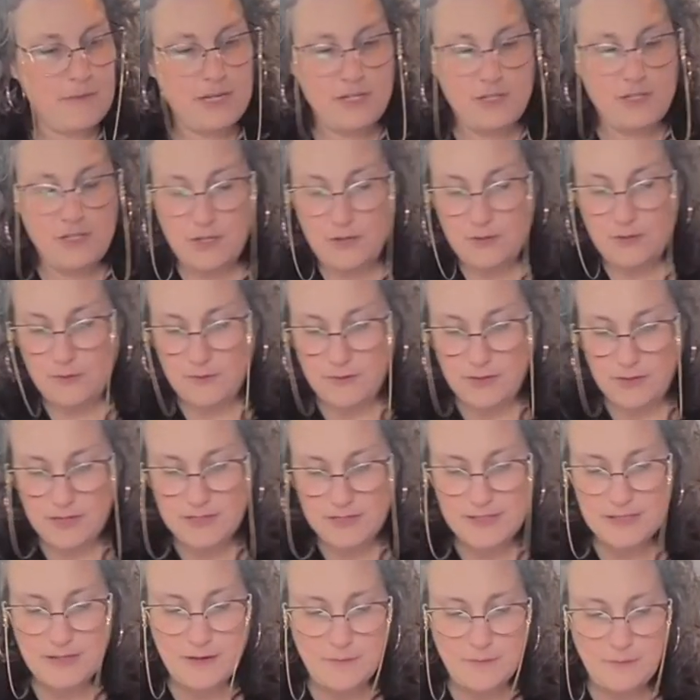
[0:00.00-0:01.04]
to do
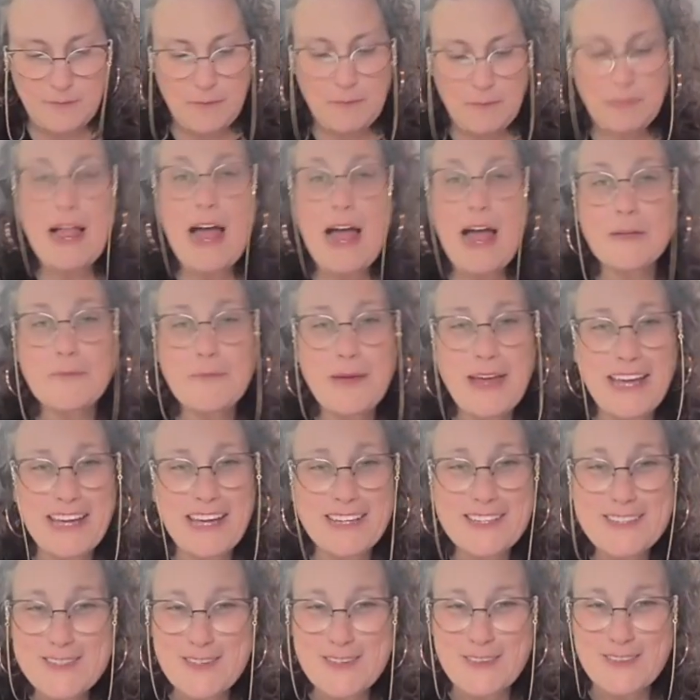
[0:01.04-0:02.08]
some black
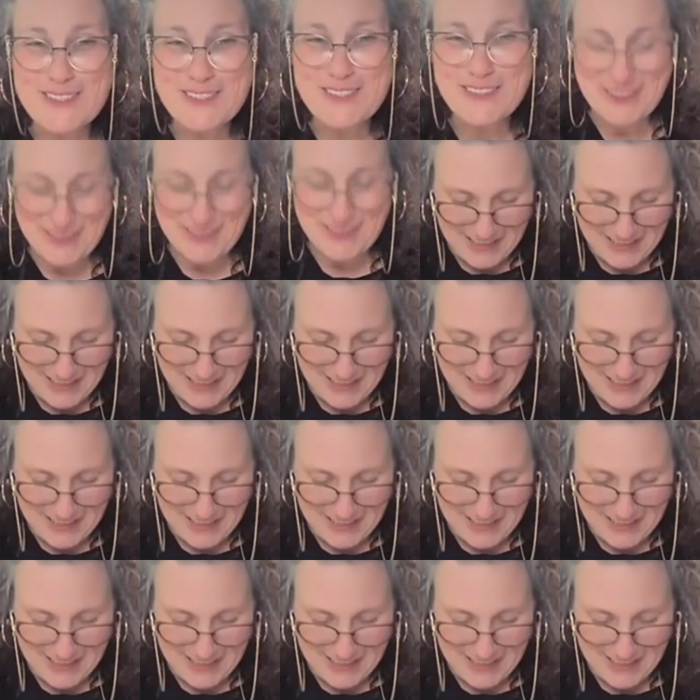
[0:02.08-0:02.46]
paint so it's a